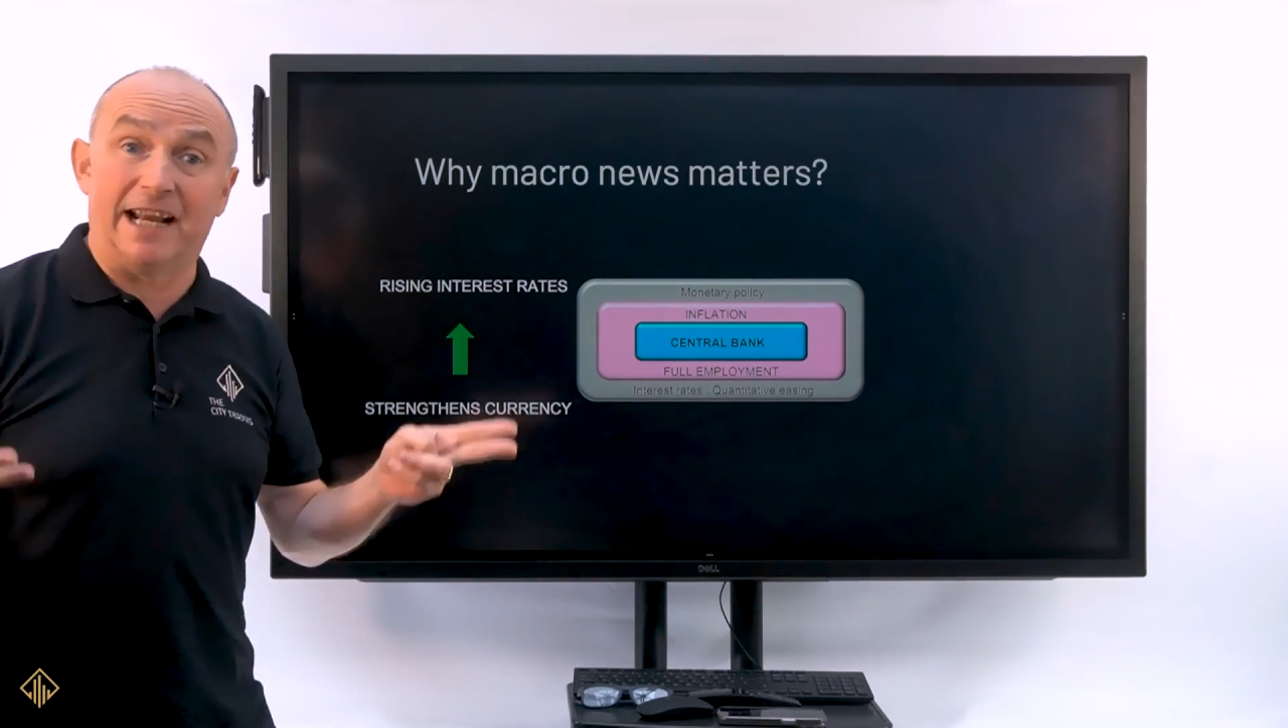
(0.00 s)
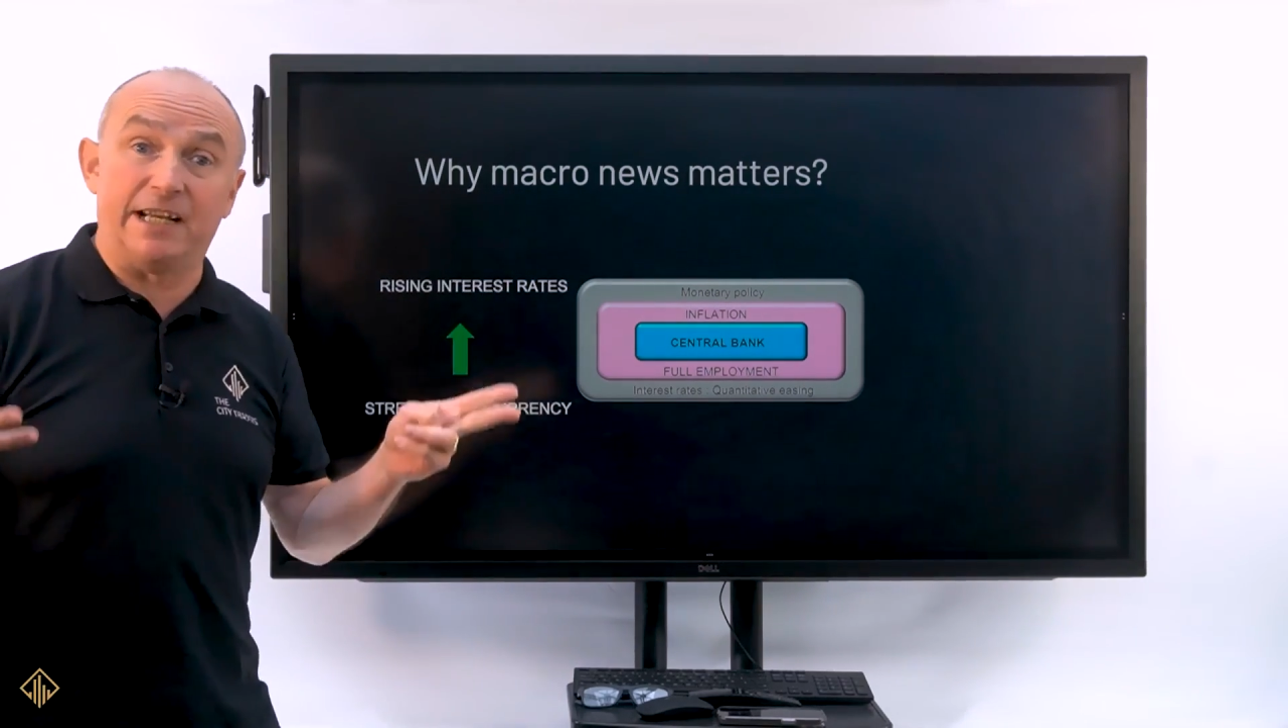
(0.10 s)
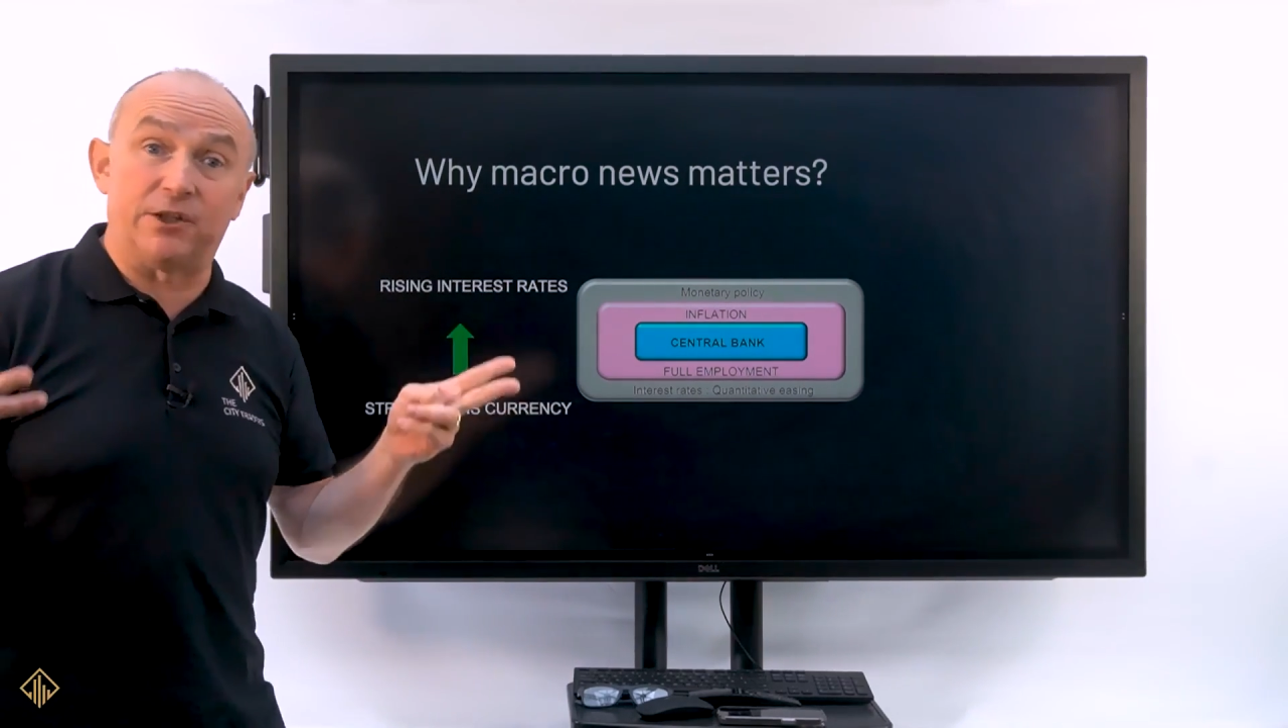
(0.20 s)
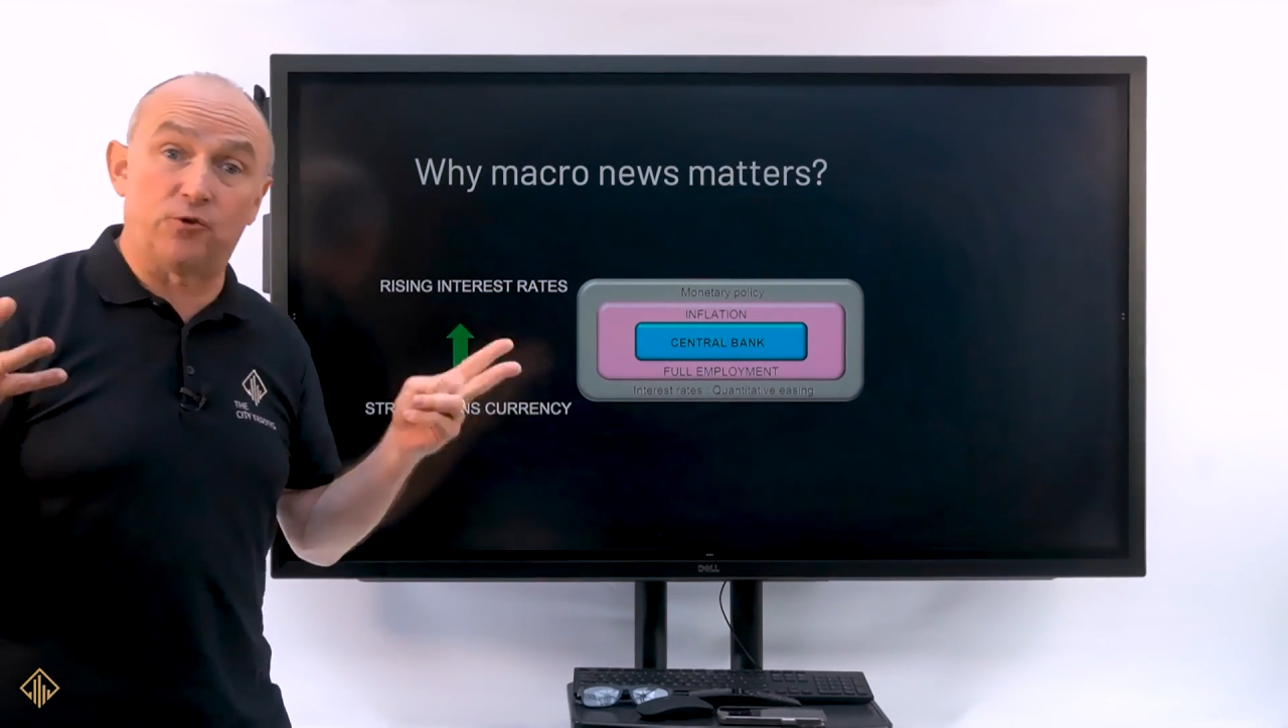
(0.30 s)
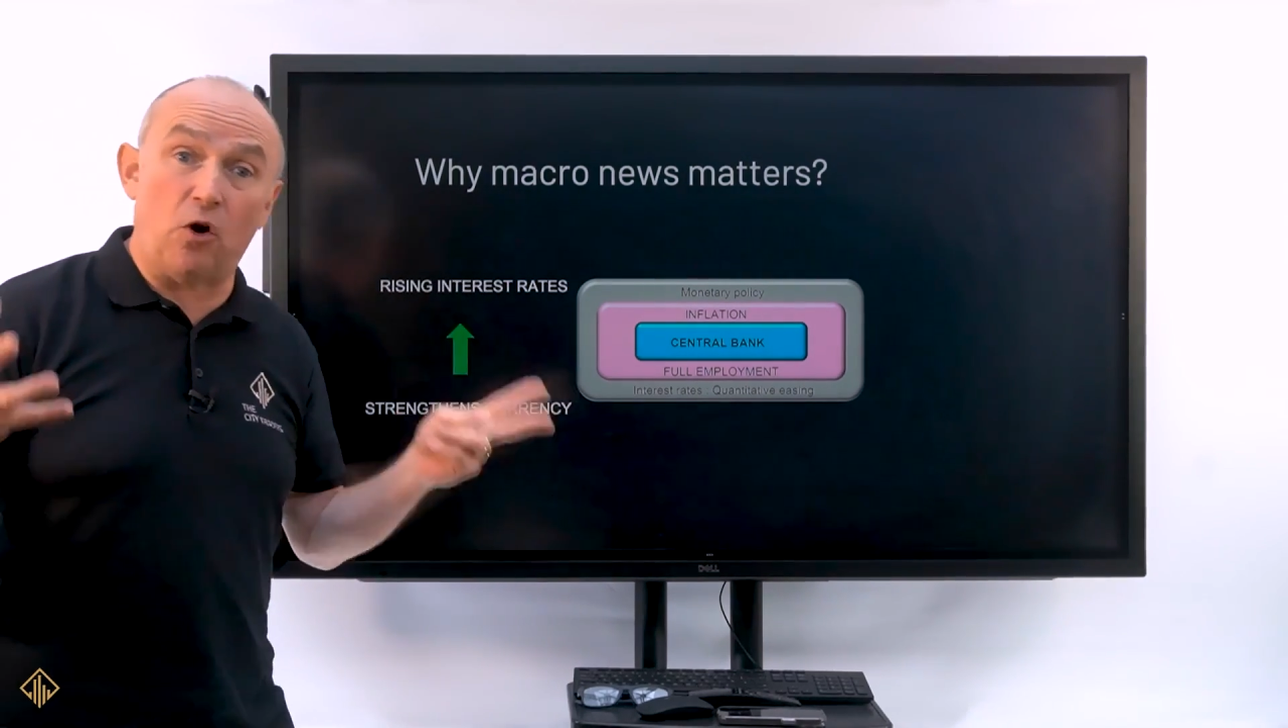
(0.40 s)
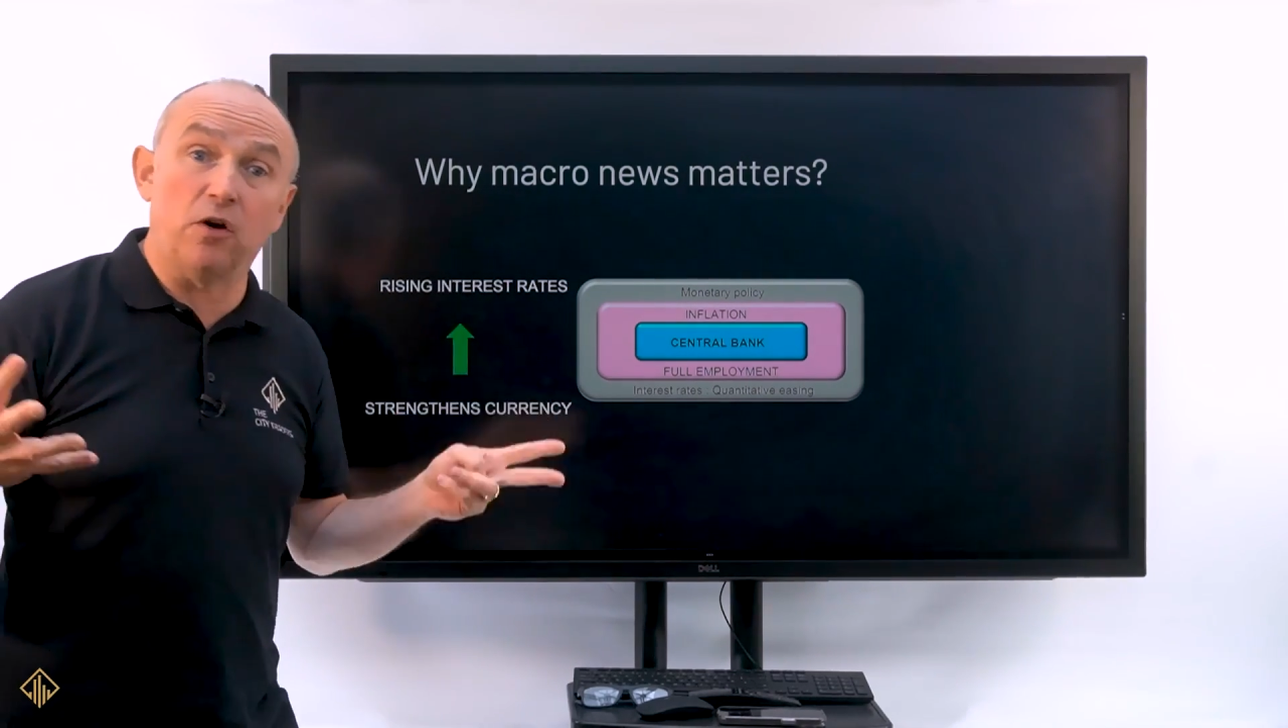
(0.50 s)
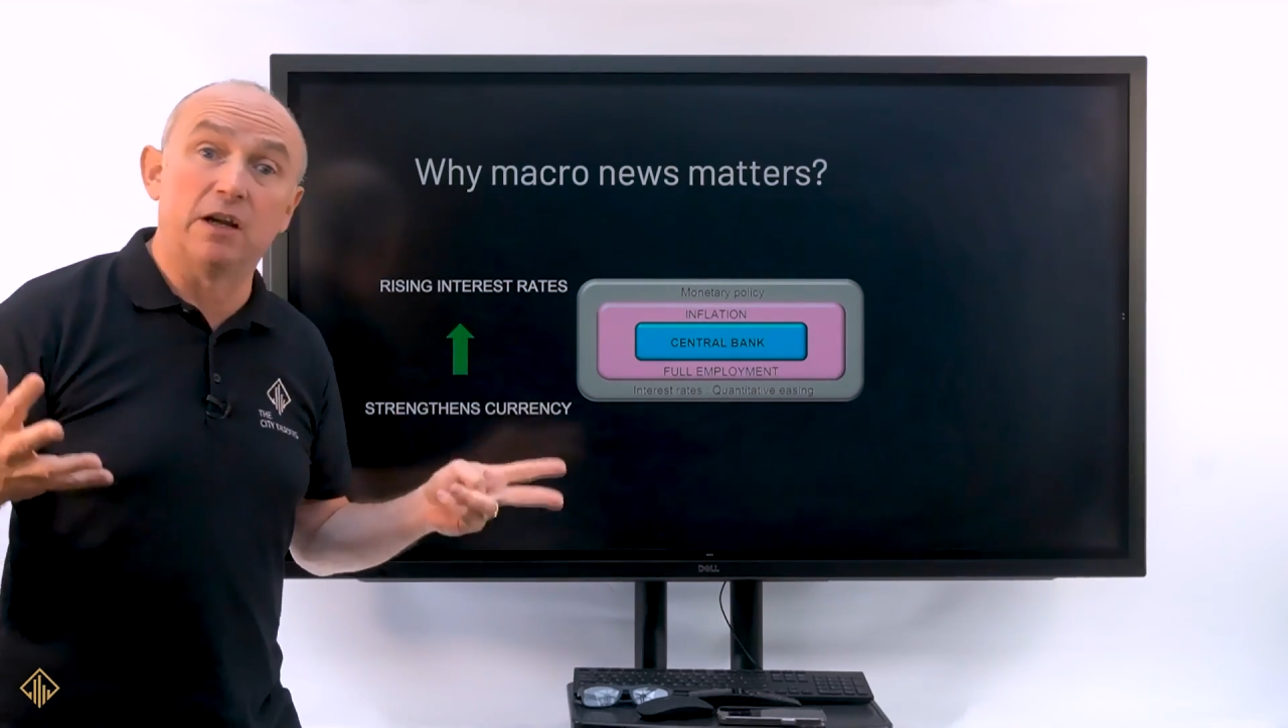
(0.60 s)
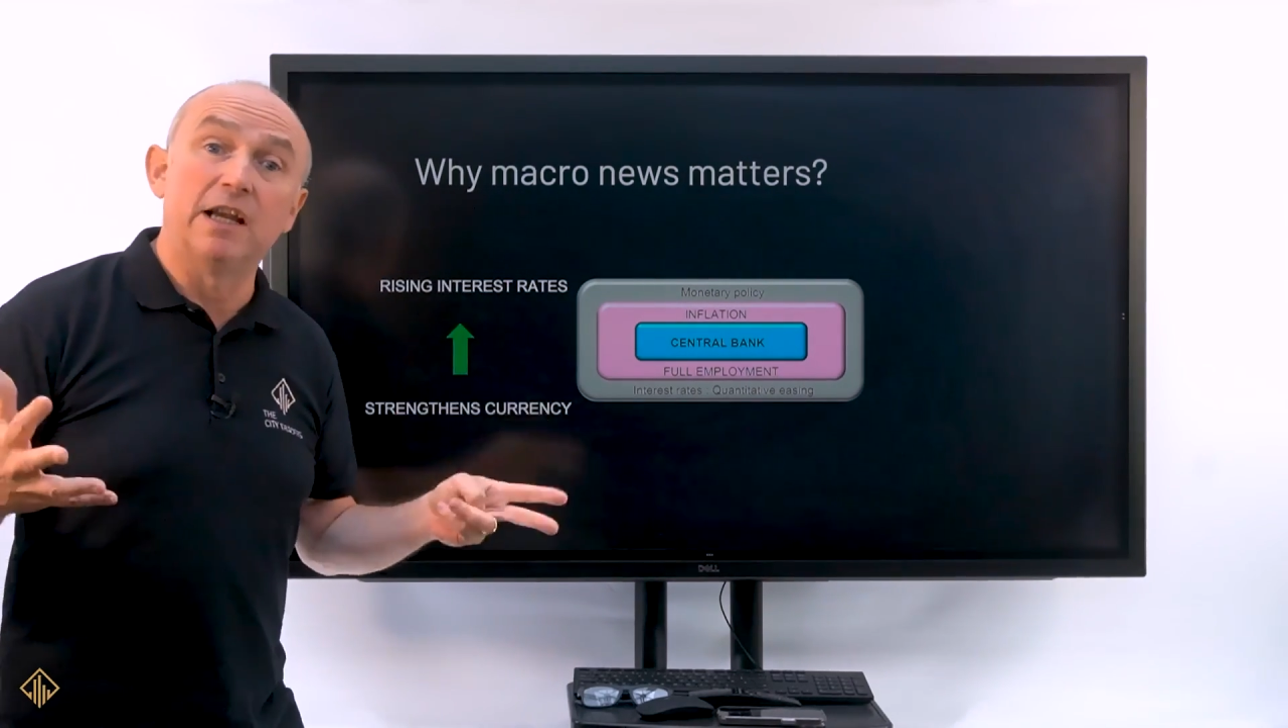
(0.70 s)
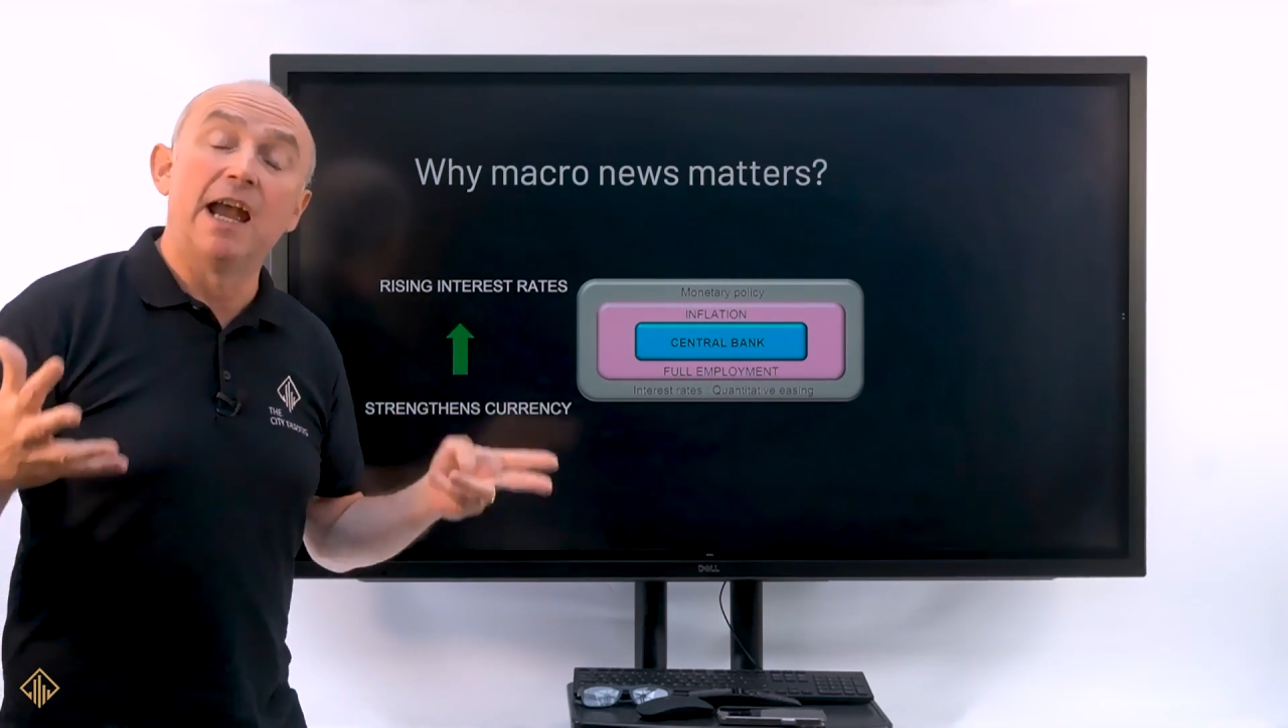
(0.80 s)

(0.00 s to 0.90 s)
that is strong,